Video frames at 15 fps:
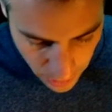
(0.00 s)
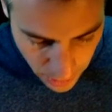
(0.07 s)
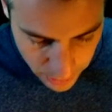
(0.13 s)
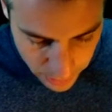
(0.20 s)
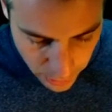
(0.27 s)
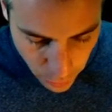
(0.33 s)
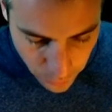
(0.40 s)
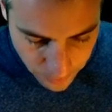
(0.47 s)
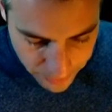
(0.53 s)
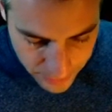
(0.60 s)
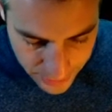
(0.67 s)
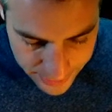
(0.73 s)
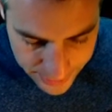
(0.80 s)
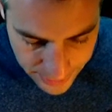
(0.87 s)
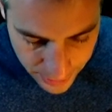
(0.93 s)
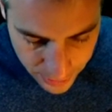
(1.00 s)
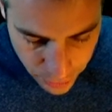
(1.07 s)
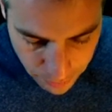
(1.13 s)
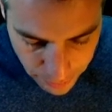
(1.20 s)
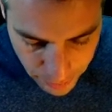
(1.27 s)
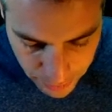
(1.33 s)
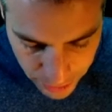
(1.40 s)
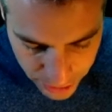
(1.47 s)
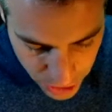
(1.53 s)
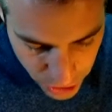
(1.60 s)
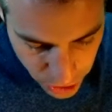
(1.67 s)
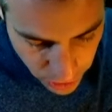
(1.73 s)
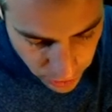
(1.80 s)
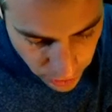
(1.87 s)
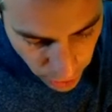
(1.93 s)
So inside the
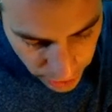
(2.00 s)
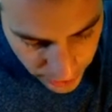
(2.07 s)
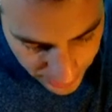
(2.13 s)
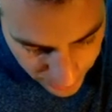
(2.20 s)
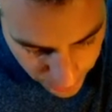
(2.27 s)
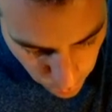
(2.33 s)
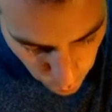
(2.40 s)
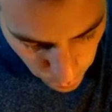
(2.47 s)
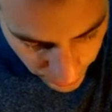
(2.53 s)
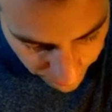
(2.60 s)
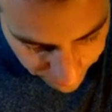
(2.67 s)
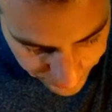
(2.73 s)
implementation, again, we have